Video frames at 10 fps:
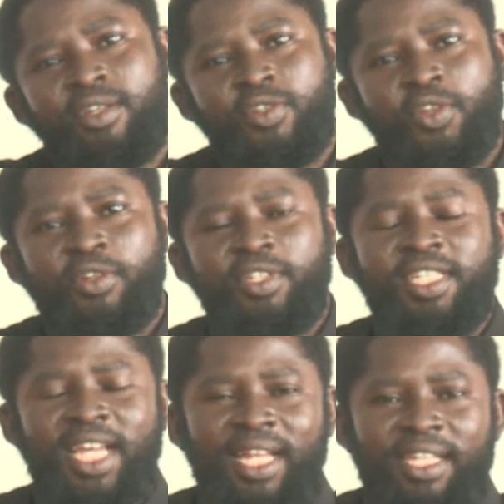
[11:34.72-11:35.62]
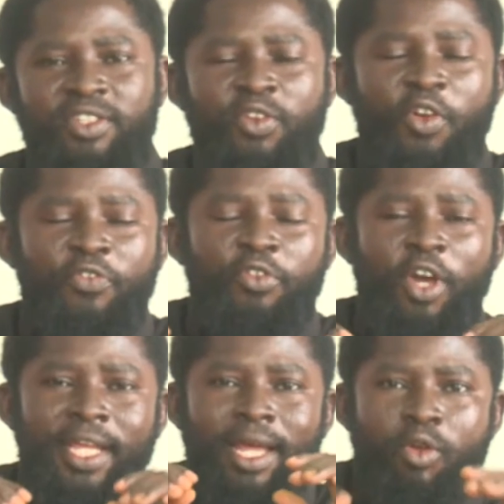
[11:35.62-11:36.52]
You see, this and this. So if we know
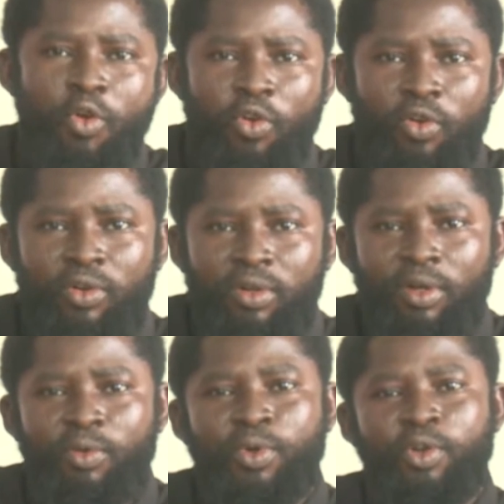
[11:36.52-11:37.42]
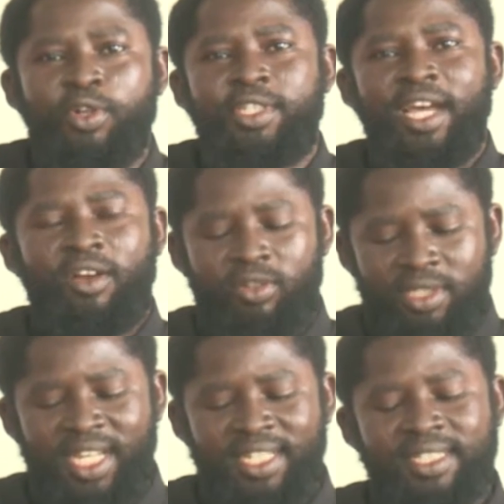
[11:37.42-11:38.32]
they look, we go there
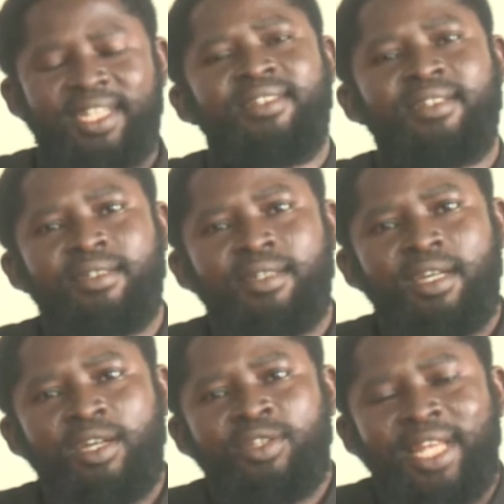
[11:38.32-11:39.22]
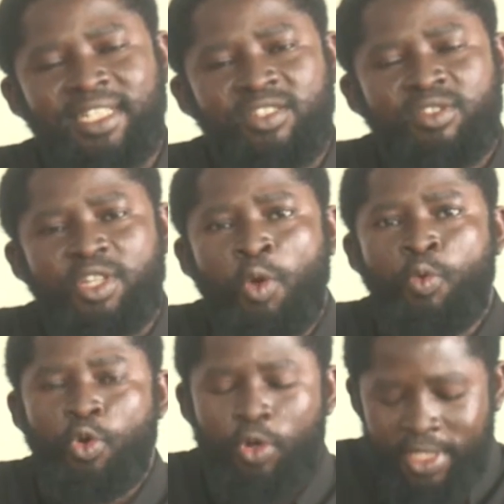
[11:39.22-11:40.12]
contented. That is to say,
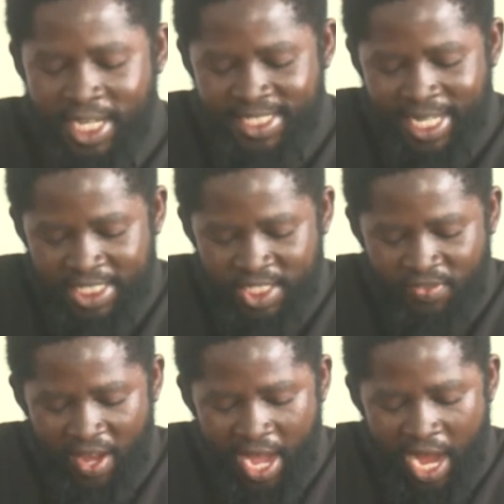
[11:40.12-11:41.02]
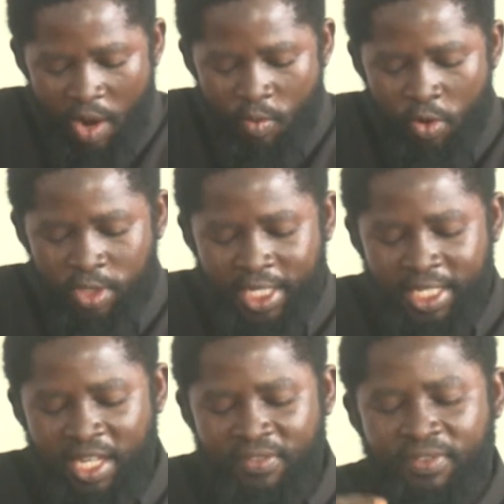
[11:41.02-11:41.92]
we go there satisfied and we will
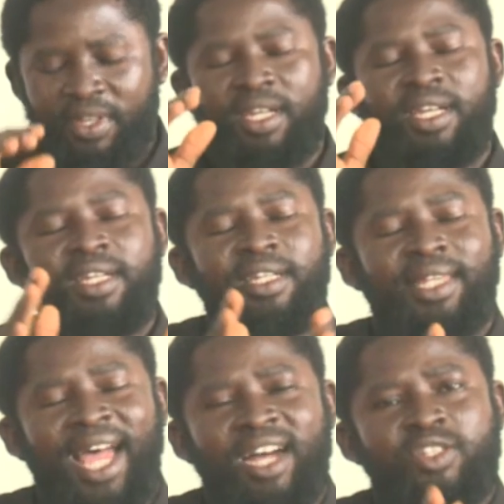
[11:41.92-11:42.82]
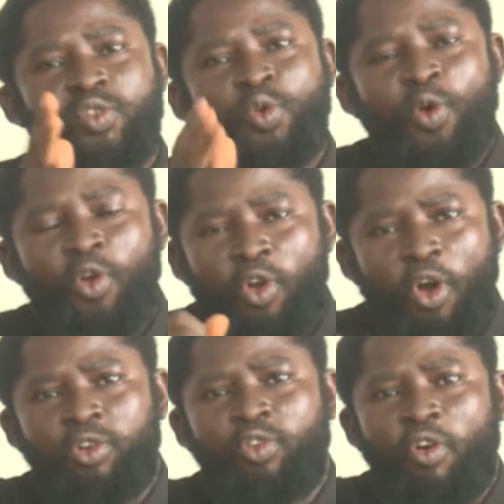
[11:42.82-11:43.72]
give thanks to
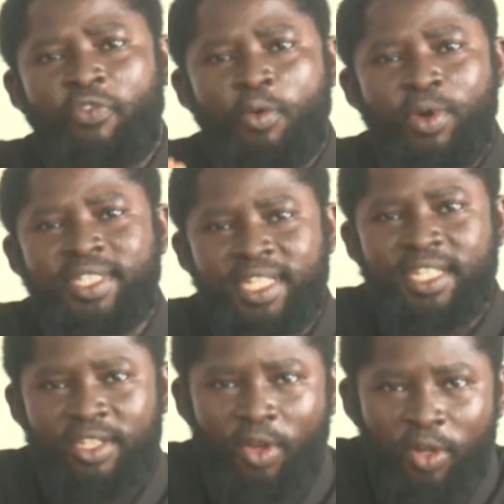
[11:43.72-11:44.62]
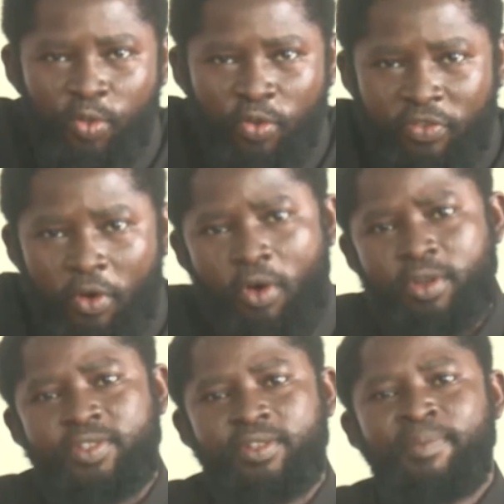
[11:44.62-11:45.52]
God for what he don't do for
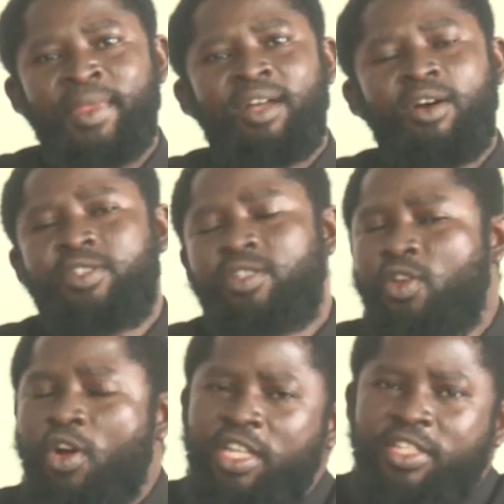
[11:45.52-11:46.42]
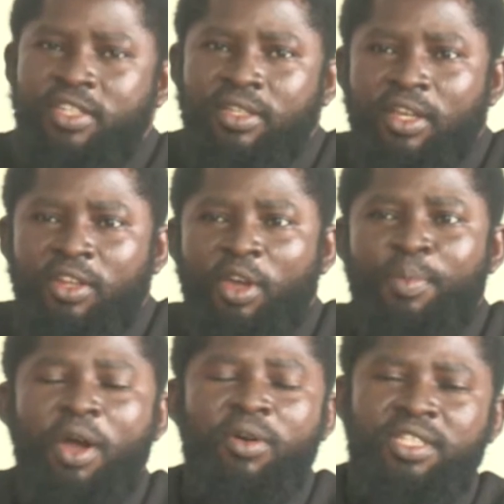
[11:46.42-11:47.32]
us. Because you know easy. No
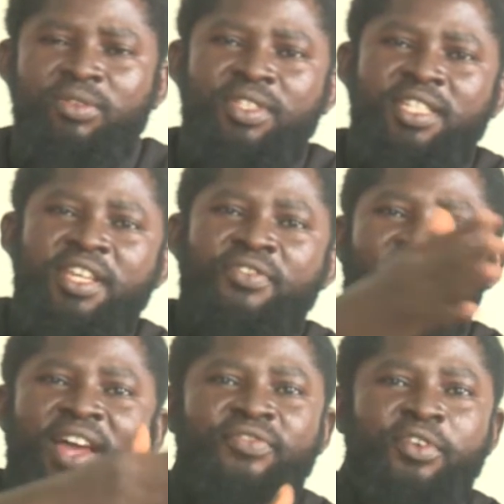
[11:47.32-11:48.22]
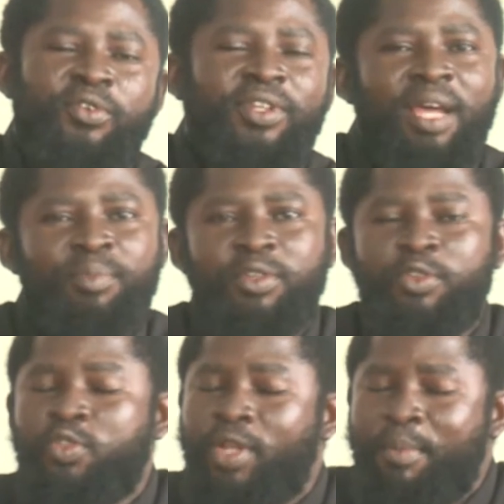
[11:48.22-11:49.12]
be all waiting with say fine for road, then be
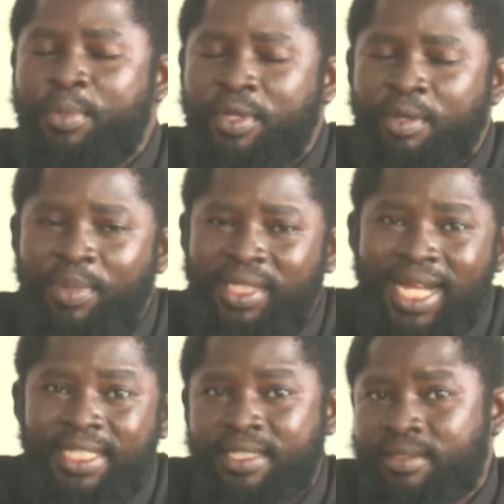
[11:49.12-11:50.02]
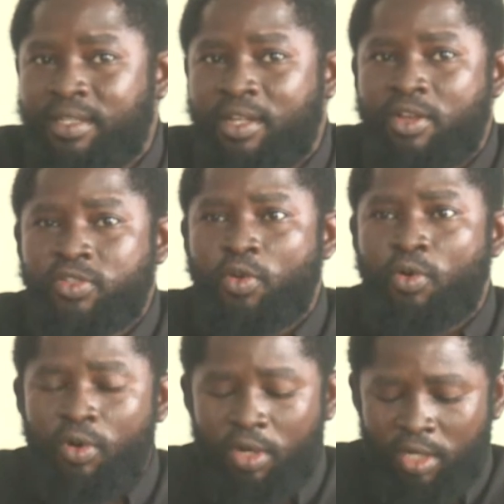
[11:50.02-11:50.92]
used, then be better thing.
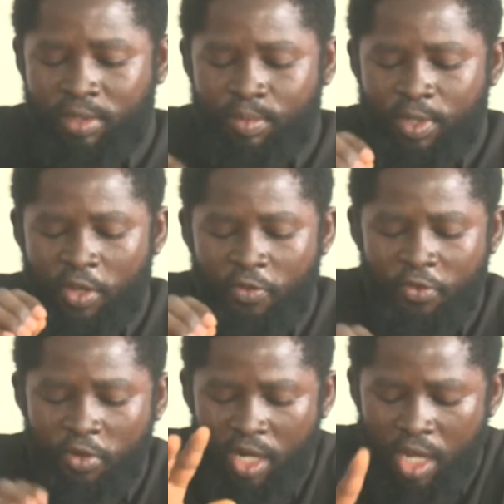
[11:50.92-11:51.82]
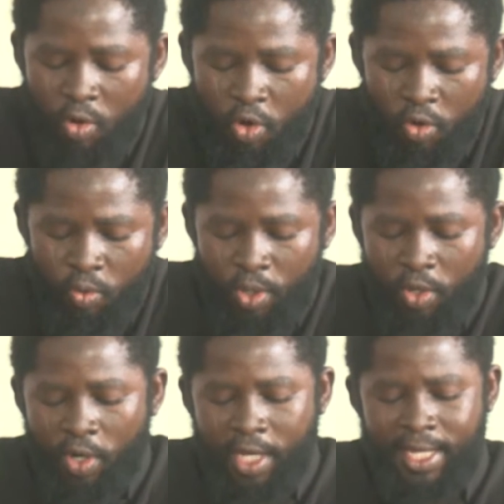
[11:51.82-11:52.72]
So if we know the look, we
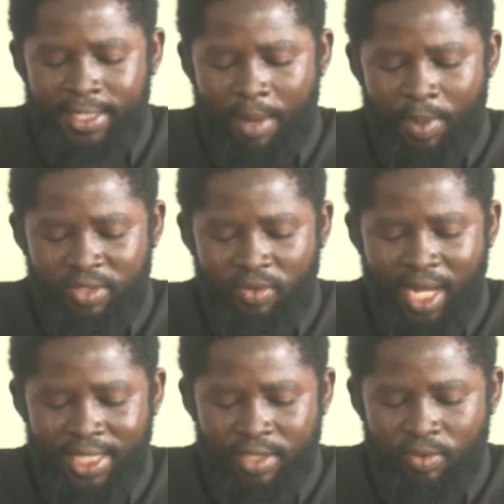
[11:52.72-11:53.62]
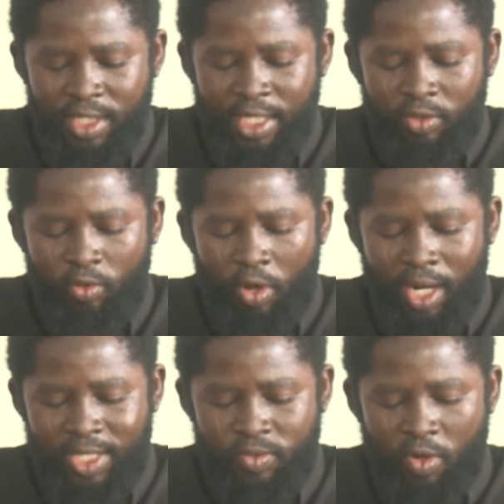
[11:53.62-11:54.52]
go gain that particular thing where they call
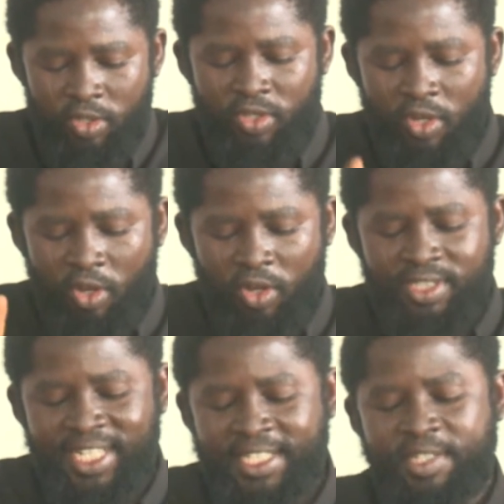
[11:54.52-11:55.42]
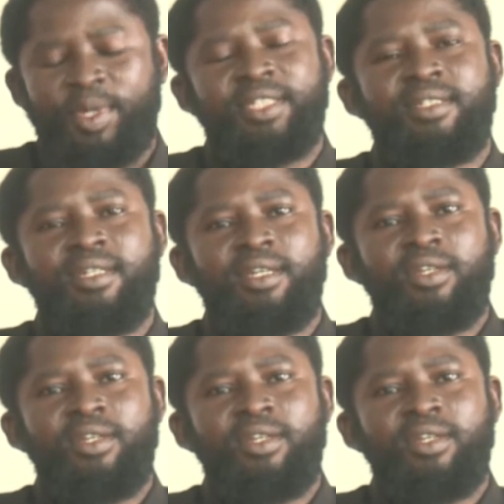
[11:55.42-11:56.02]
us what? Contentment.